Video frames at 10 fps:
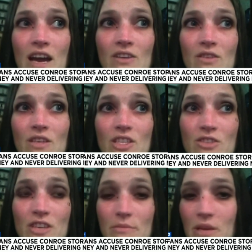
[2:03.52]
know how you can
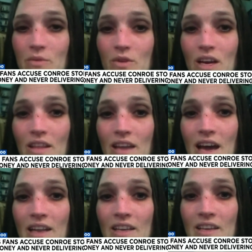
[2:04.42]
treat people like
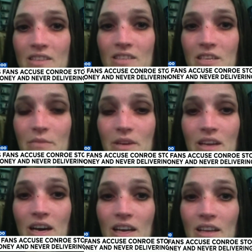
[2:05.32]
that and sleep
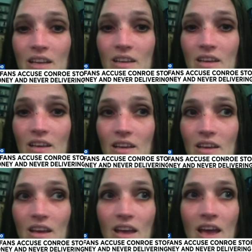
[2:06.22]
at night
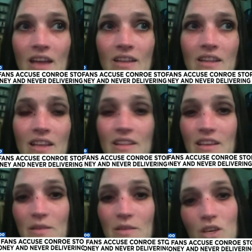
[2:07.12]
and think
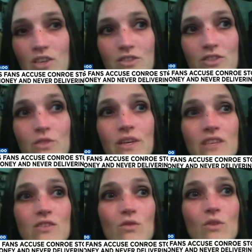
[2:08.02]
that what you're
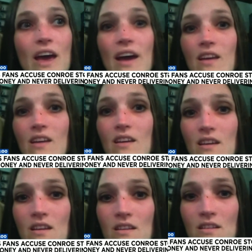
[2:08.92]
doing is okay.
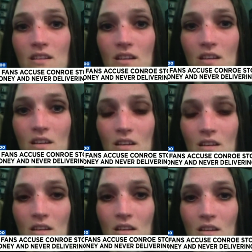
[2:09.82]
Bethany Haley lives in
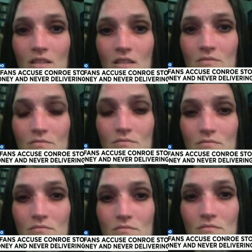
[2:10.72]
Virginia. She
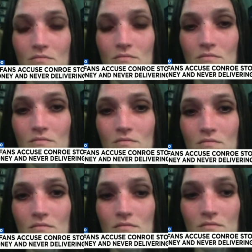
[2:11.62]
says she ordered an
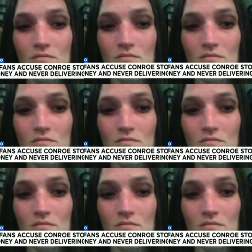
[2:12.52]
Astros hoodie